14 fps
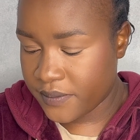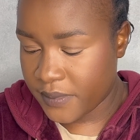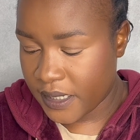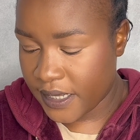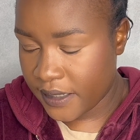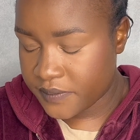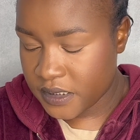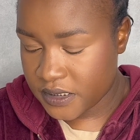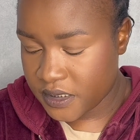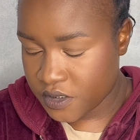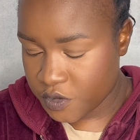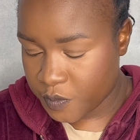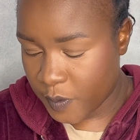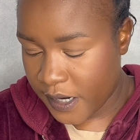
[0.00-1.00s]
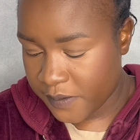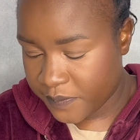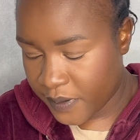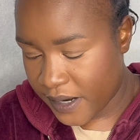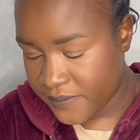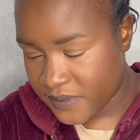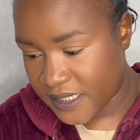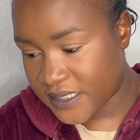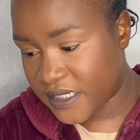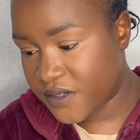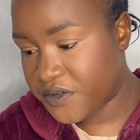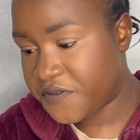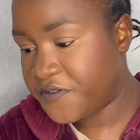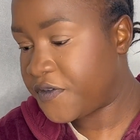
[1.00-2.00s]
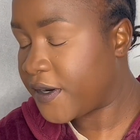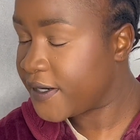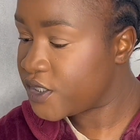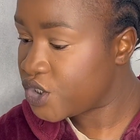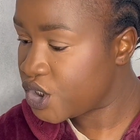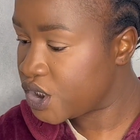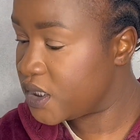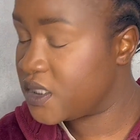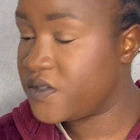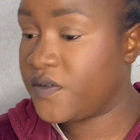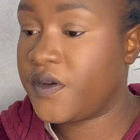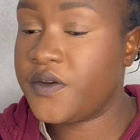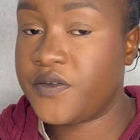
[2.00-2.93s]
makeup setting spray, prime, set and refresh. It's very